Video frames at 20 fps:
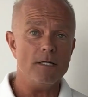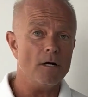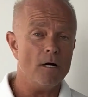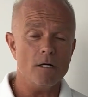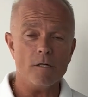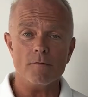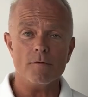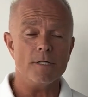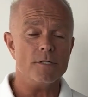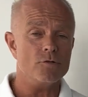
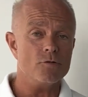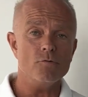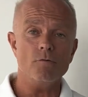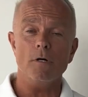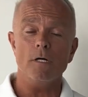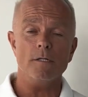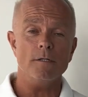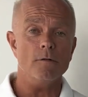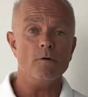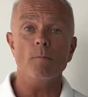100,
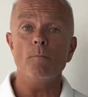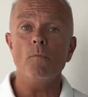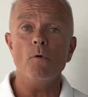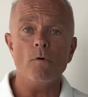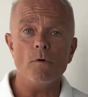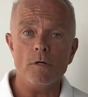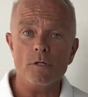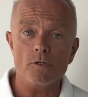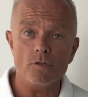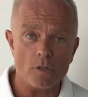200 or
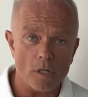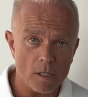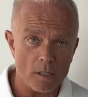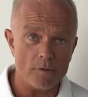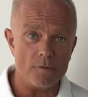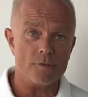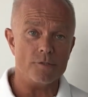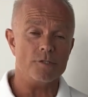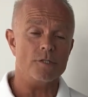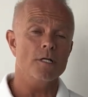more
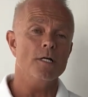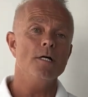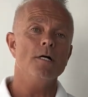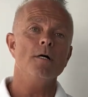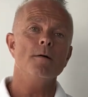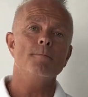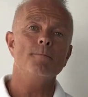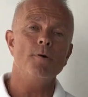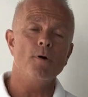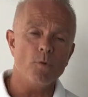dollars
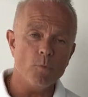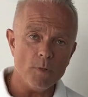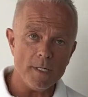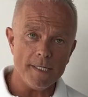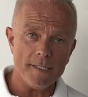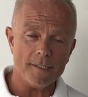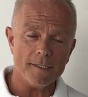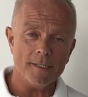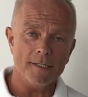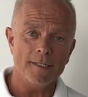per
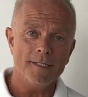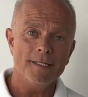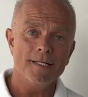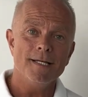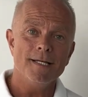week,